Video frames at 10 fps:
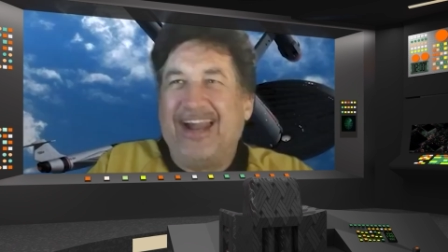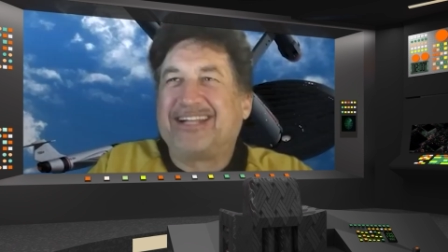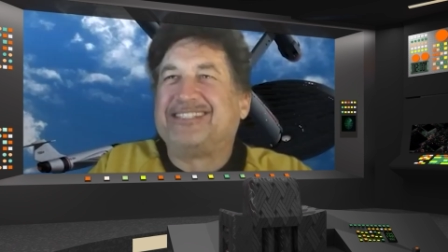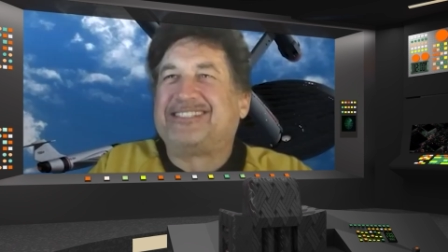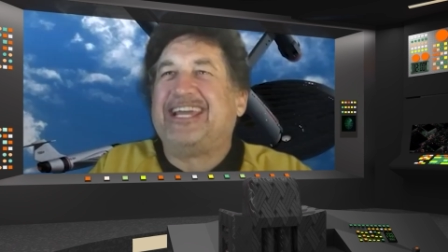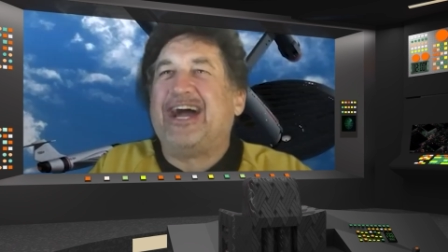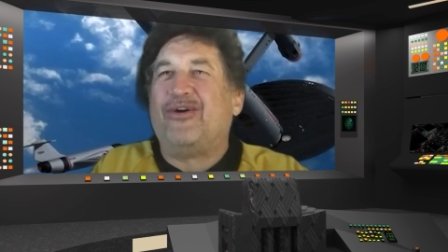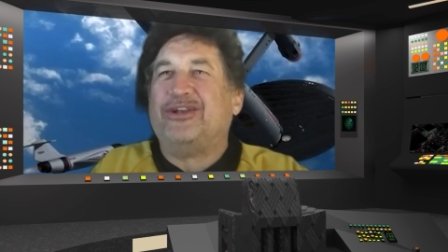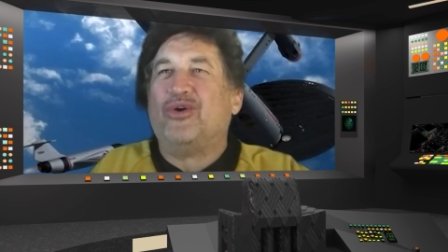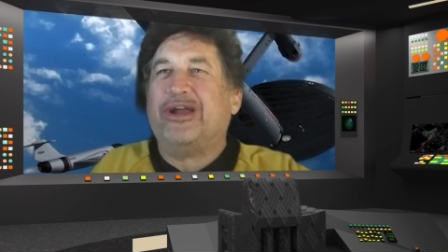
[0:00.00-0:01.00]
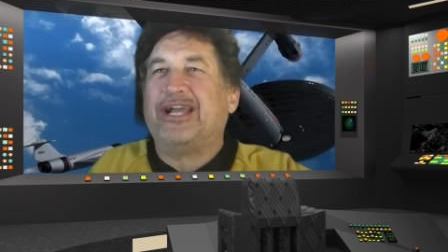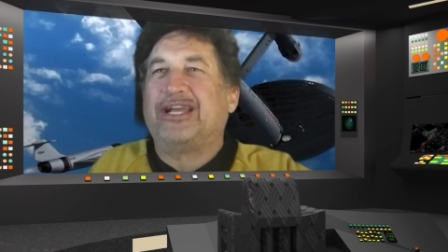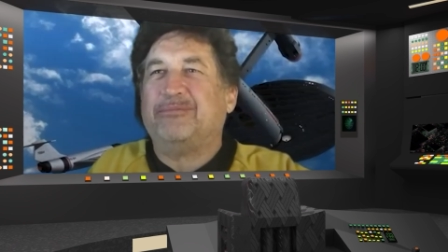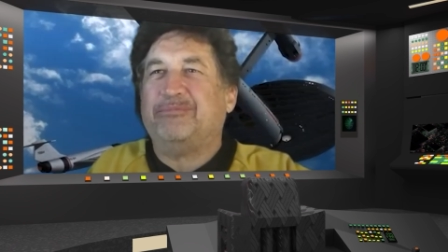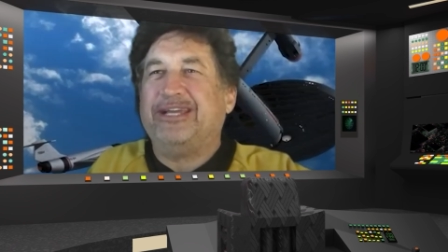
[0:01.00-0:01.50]
I can see how annoying I
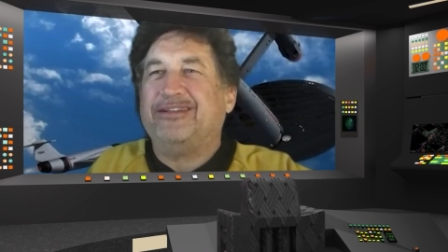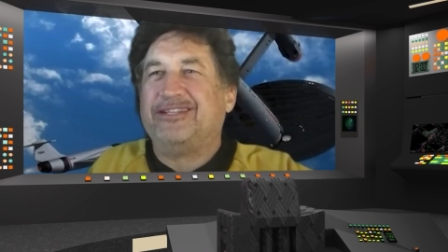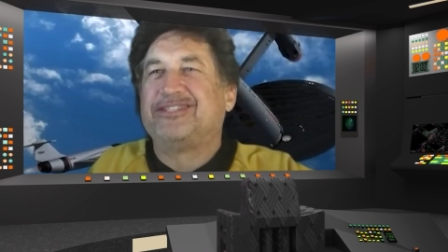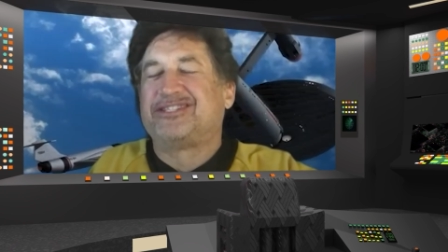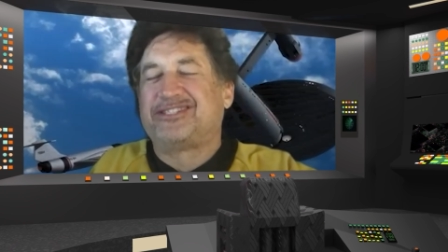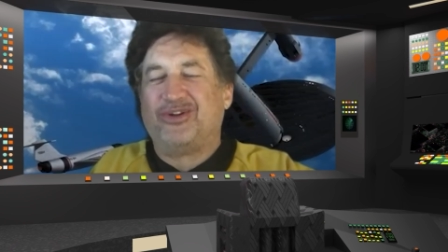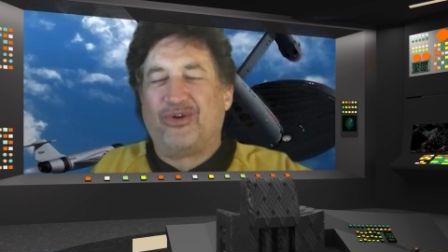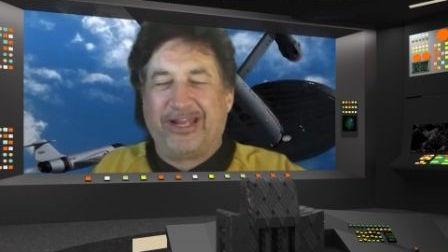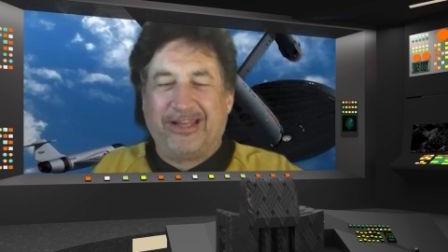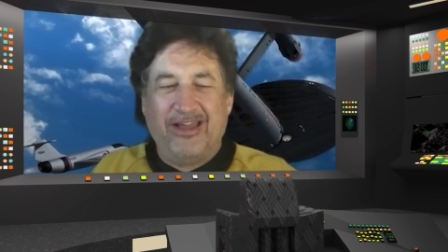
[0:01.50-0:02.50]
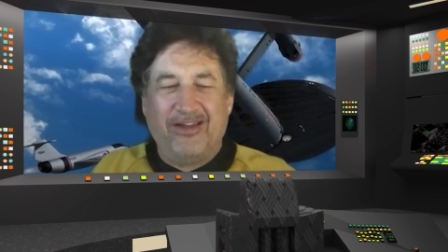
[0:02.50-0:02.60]
could be. This is annoying